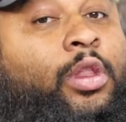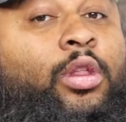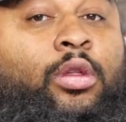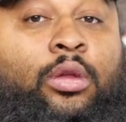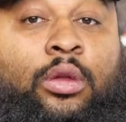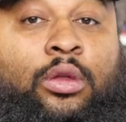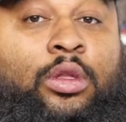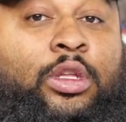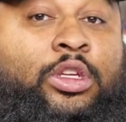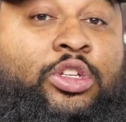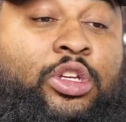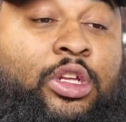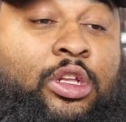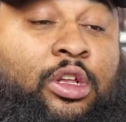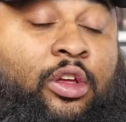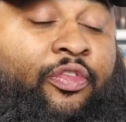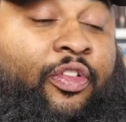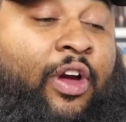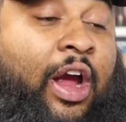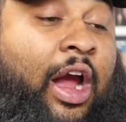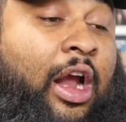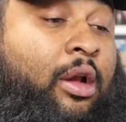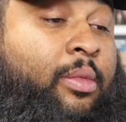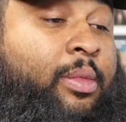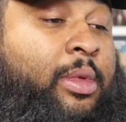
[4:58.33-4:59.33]
the shit looked
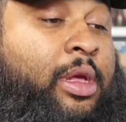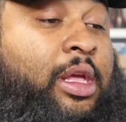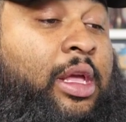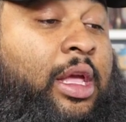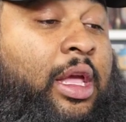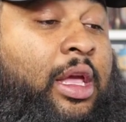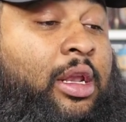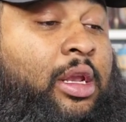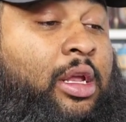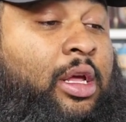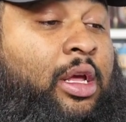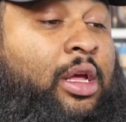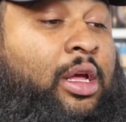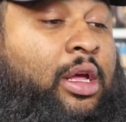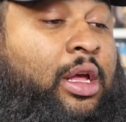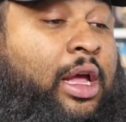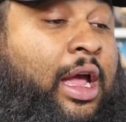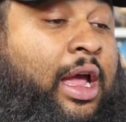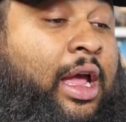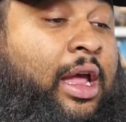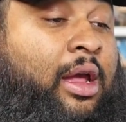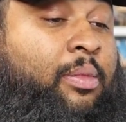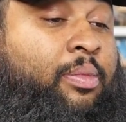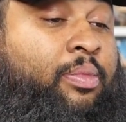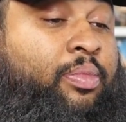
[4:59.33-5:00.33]
fire to me, and uh,
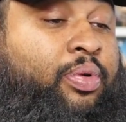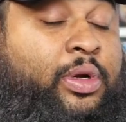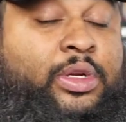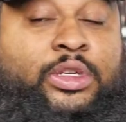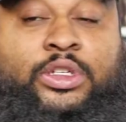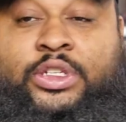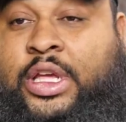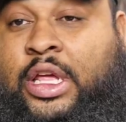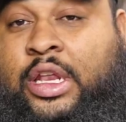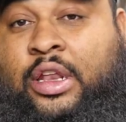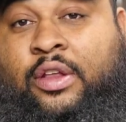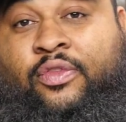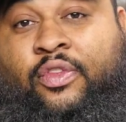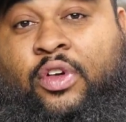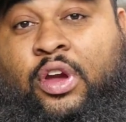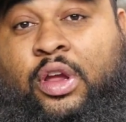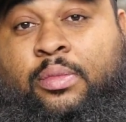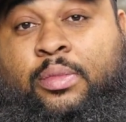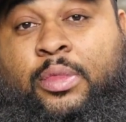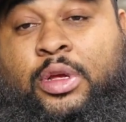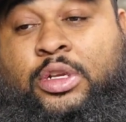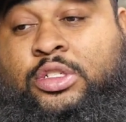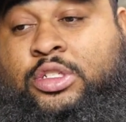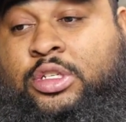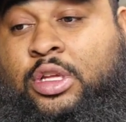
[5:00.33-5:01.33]
I appreciate it very
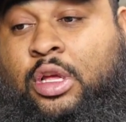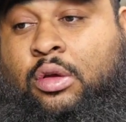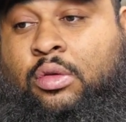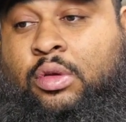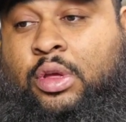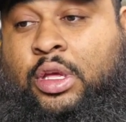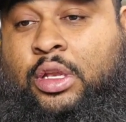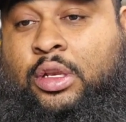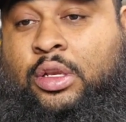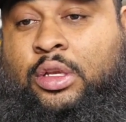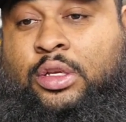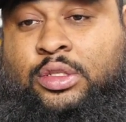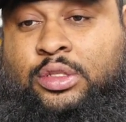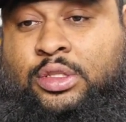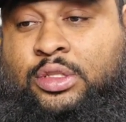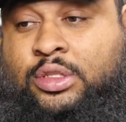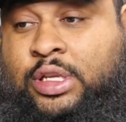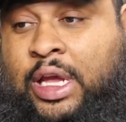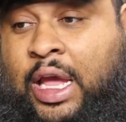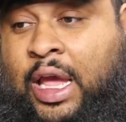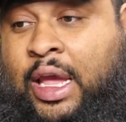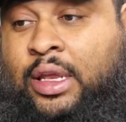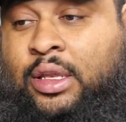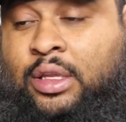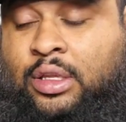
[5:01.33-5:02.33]
much so. It looks
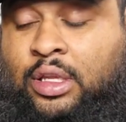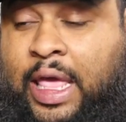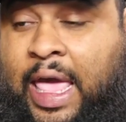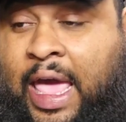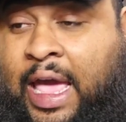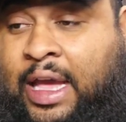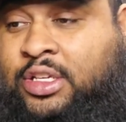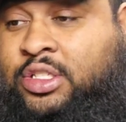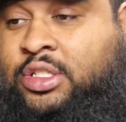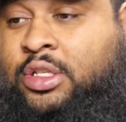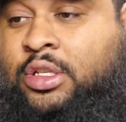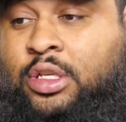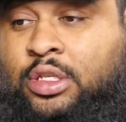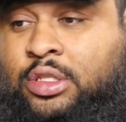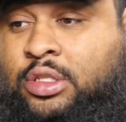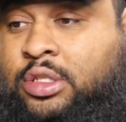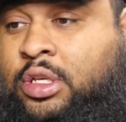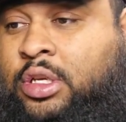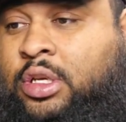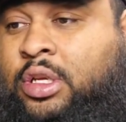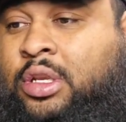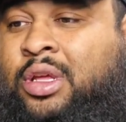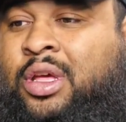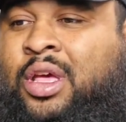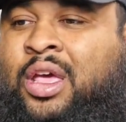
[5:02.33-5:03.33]
tight. The action looks
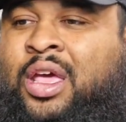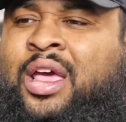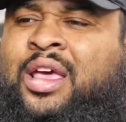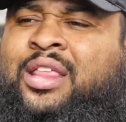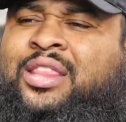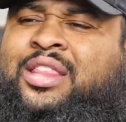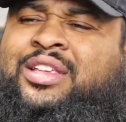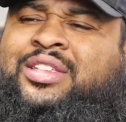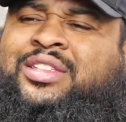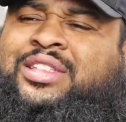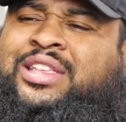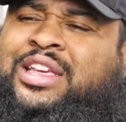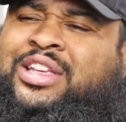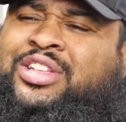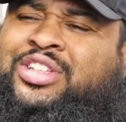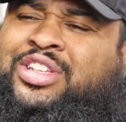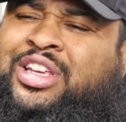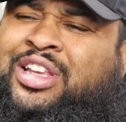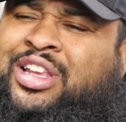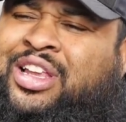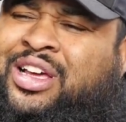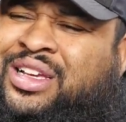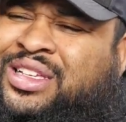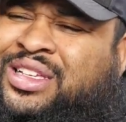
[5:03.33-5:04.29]
good. The C G looks